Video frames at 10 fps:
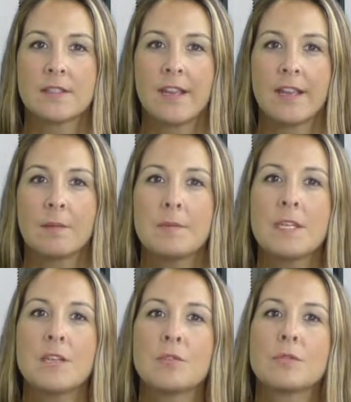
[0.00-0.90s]
can be
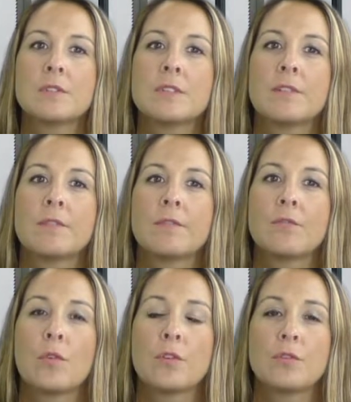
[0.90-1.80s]
used
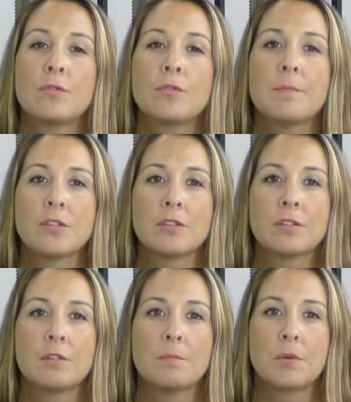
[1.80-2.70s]
for
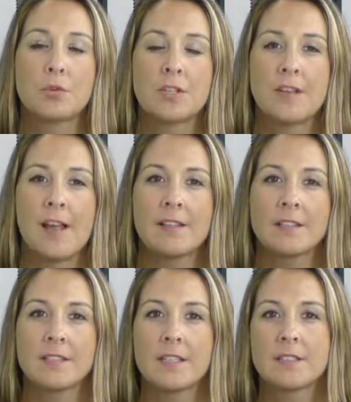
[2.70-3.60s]
two-dimensional motion
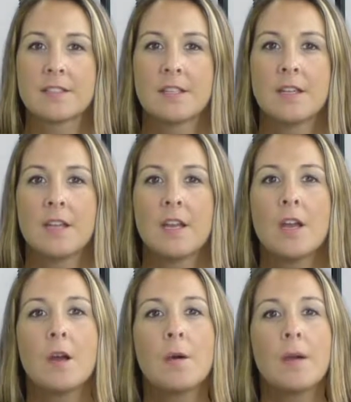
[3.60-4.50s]
analysis.
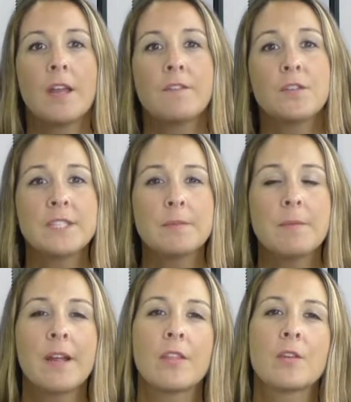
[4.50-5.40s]
If you've seen
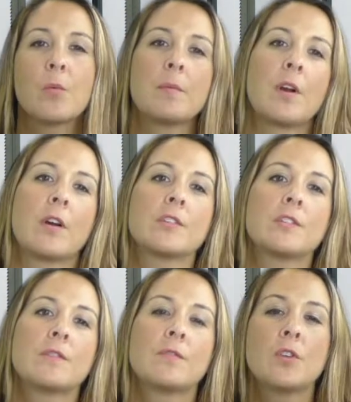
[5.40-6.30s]
my other webinars,
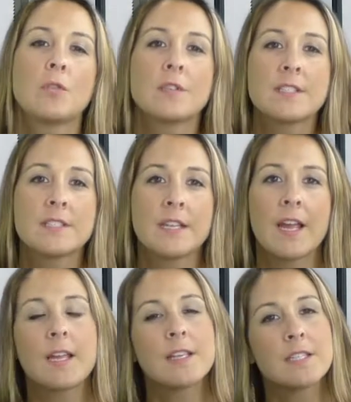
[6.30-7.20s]
you've noticed that
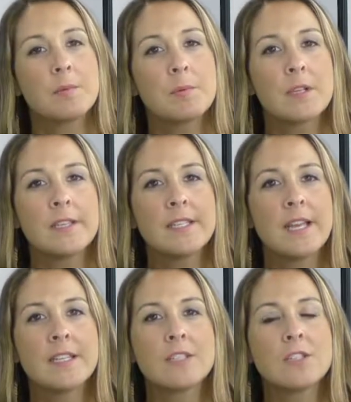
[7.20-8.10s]
I typically
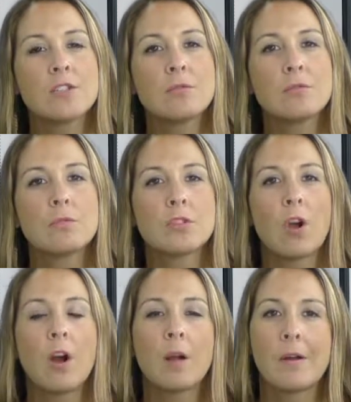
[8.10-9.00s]
tend to
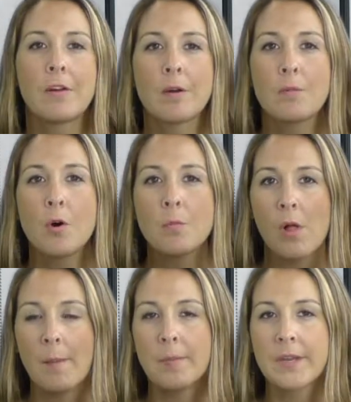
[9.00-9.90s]
talk about our mobile
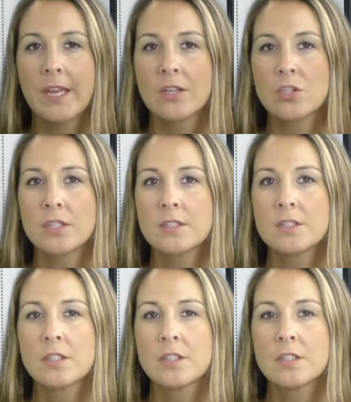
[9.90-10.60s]
applications,